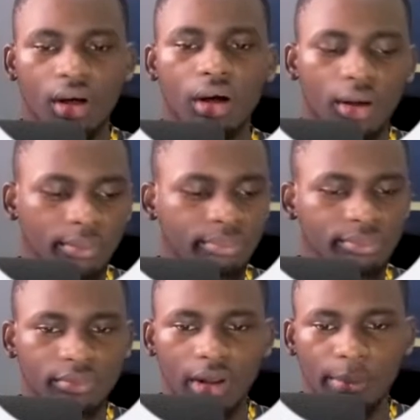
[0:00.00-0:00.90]

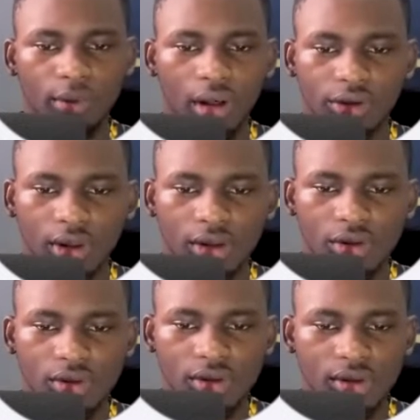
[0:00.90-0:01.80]
um i'm not actually
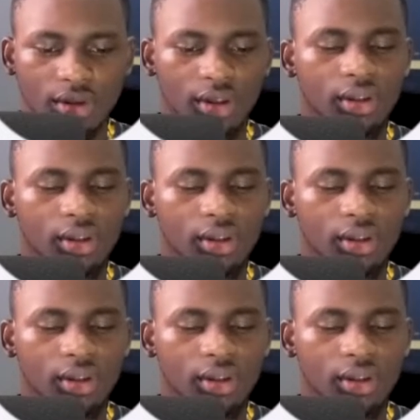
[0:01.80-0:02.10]
using